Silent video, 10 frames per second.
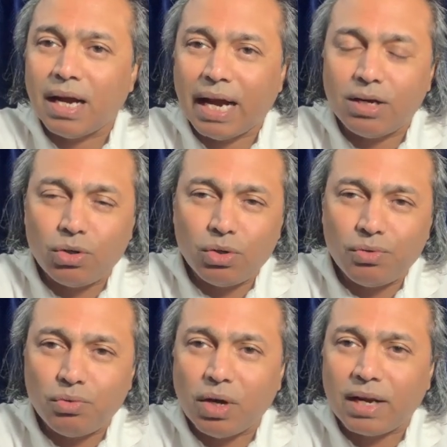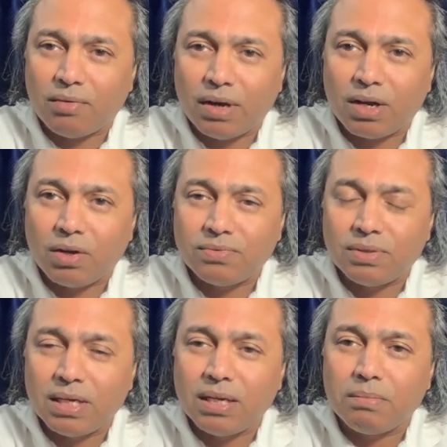I don't know if you are aware of,
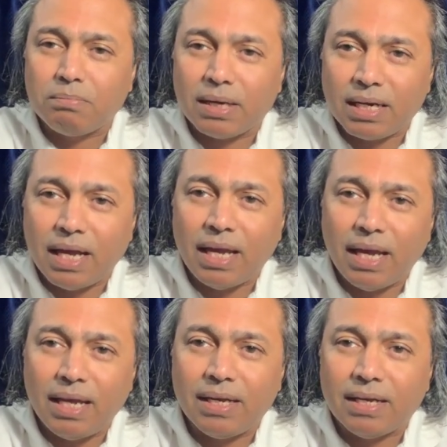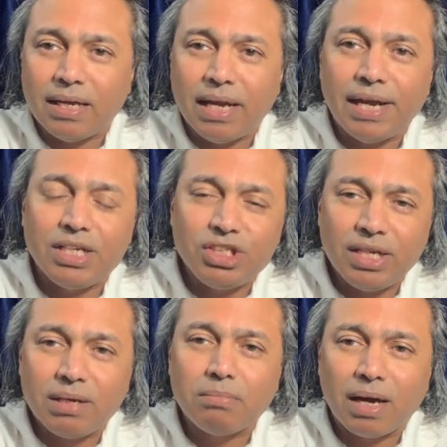but in
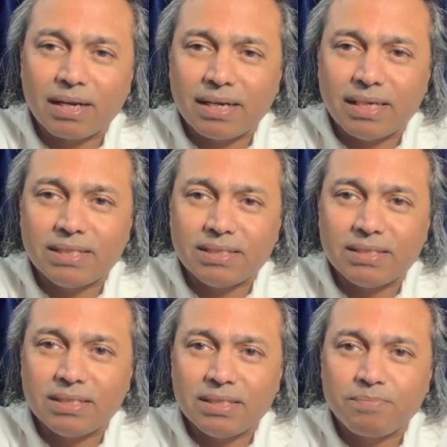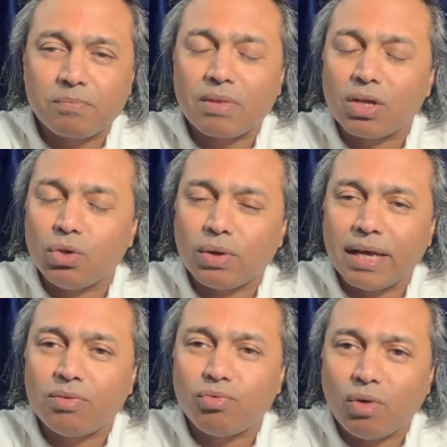Asian markets, you
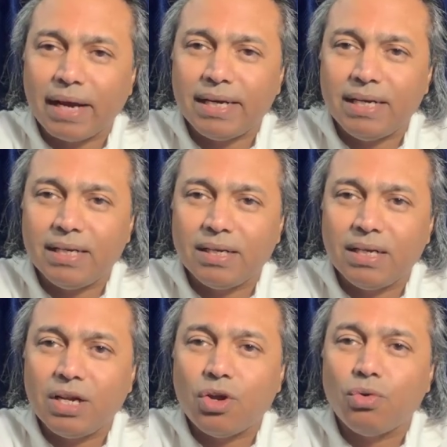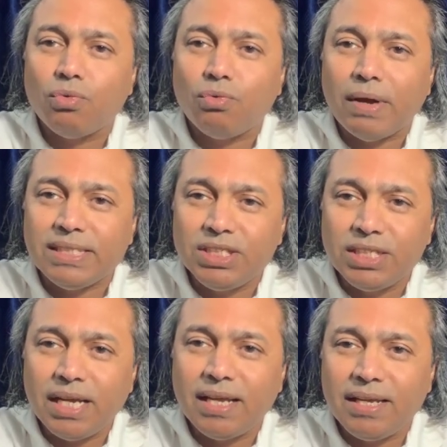can find
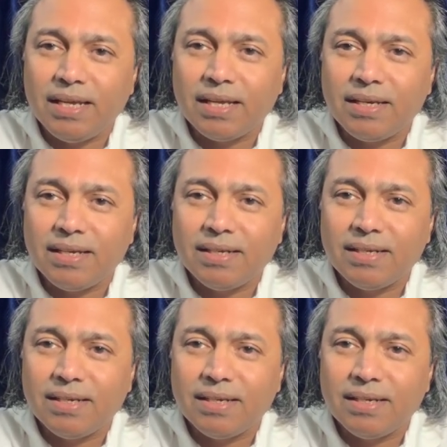vegetarian